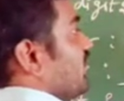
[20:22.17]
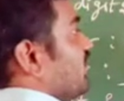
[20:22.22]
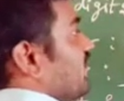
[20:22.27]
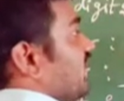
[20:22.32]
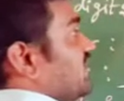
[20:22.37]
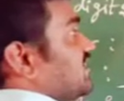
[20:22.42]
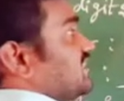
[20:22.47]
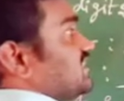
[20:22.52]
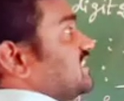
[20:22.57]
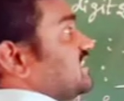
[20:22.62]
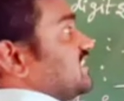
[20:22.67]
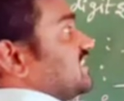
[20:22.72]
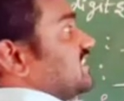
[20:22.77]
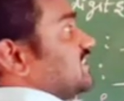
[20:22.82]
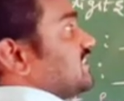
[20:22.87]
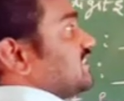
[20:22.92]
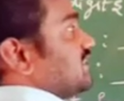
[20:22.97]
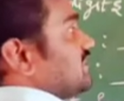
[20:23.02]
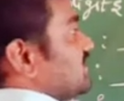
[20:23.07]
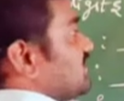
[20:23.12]
Next
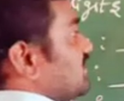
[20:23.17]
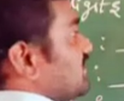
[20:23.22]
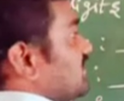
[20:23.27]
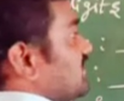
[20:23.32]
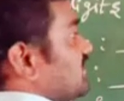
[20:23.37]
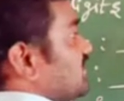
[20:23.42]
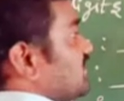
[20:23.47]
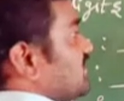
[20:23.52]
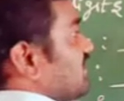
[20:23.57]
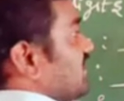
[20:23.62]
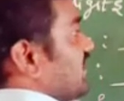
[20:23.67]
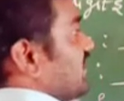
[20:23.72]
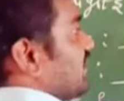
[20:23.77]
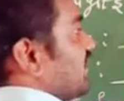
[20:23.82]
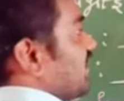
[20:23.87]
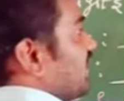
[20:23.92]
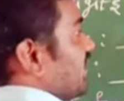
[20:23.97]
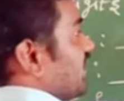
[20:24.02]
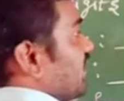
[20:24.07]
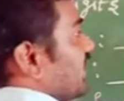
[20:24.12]

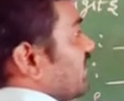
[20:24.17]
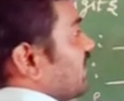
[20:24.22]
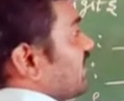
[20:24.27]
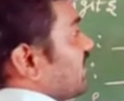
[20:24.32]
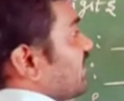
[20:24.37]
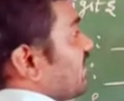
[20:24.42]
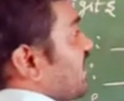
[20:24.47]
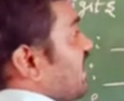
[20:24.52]
3.